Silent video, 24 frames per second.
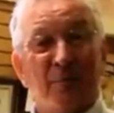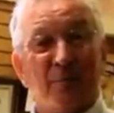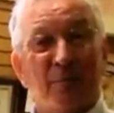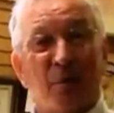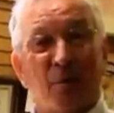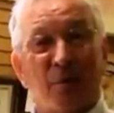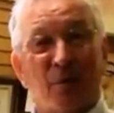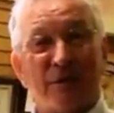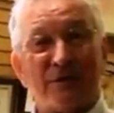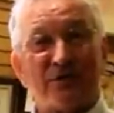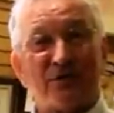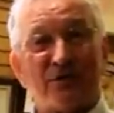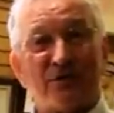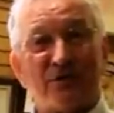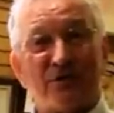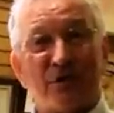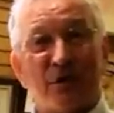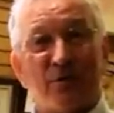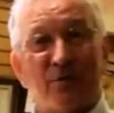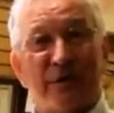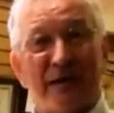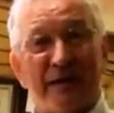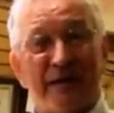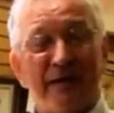but what's
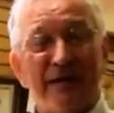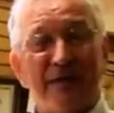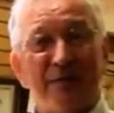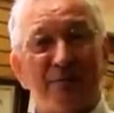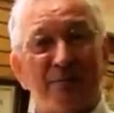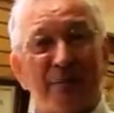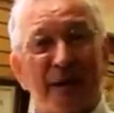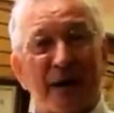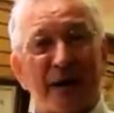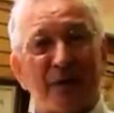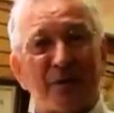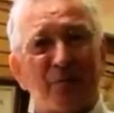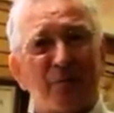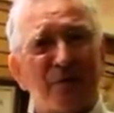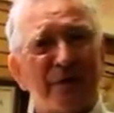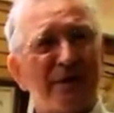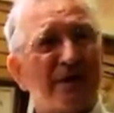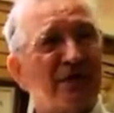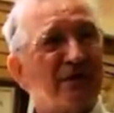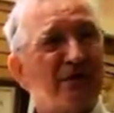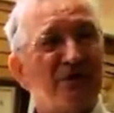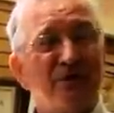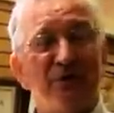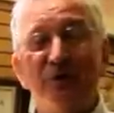so neat about it we
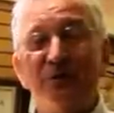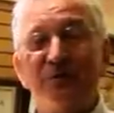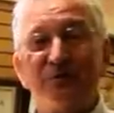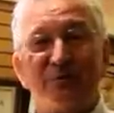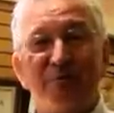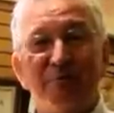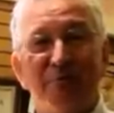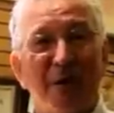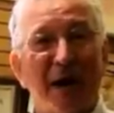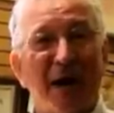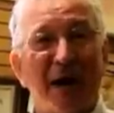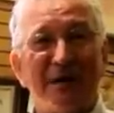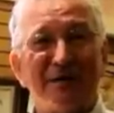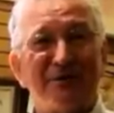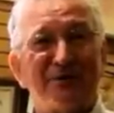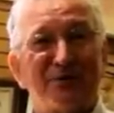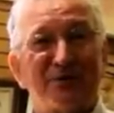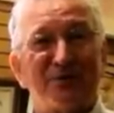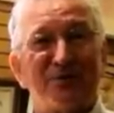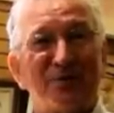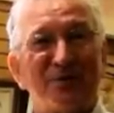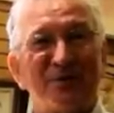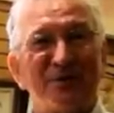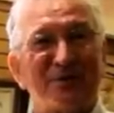can use
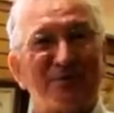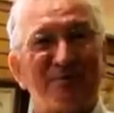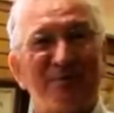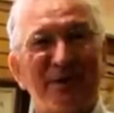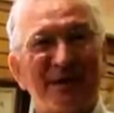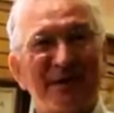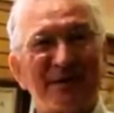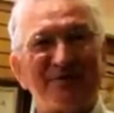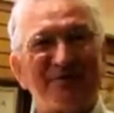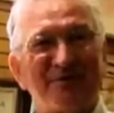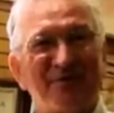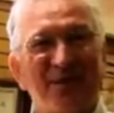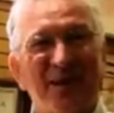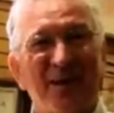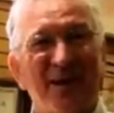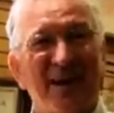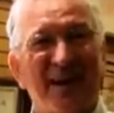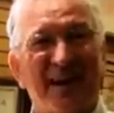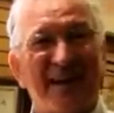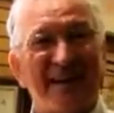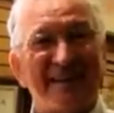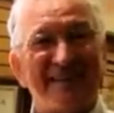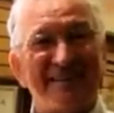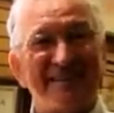monstrous big
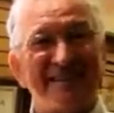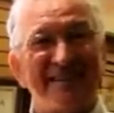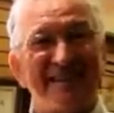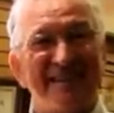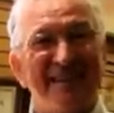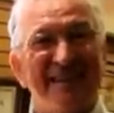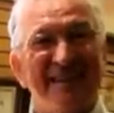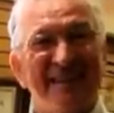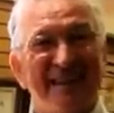flies